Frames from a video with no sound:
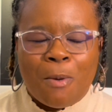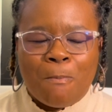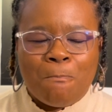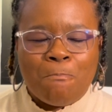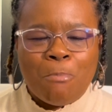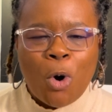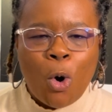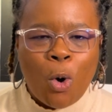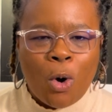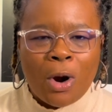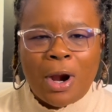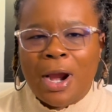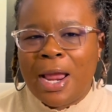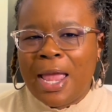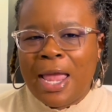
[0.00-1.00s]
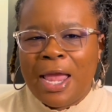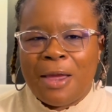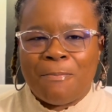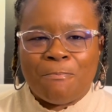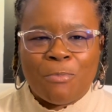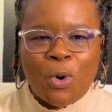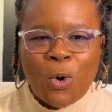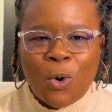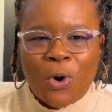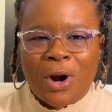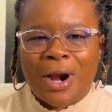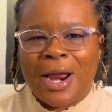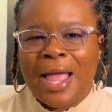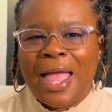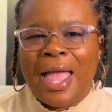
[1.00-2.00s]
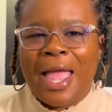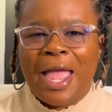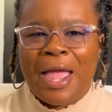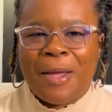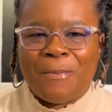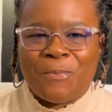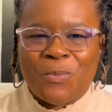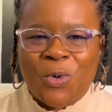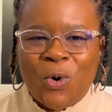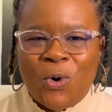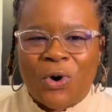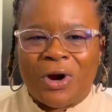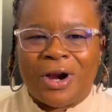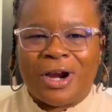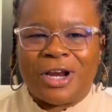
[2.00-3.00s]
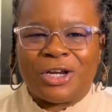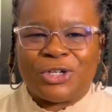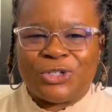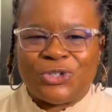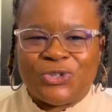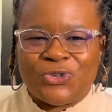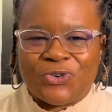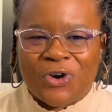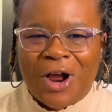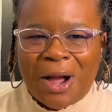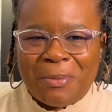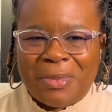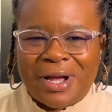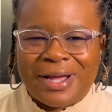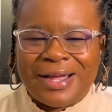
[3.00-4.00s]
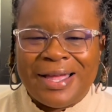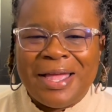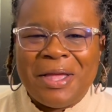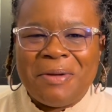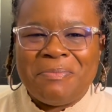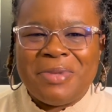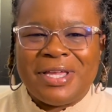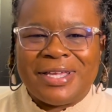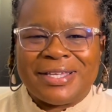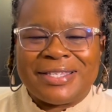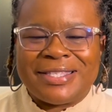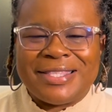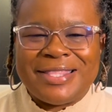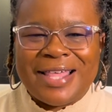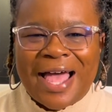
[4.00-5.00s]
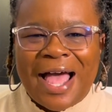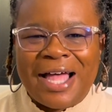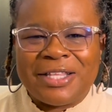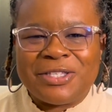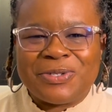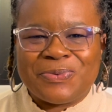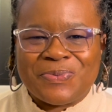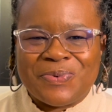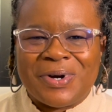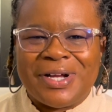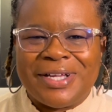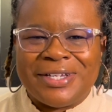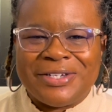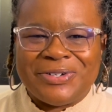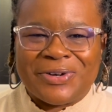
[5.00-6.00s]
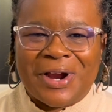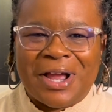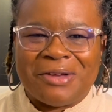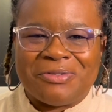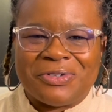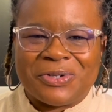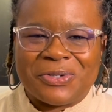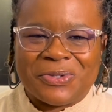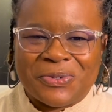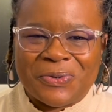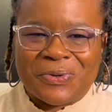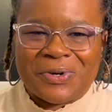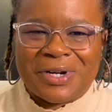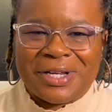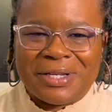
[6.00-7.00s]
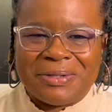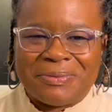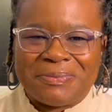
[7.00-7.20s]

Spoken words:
more and more and more drama because that's what drives your story.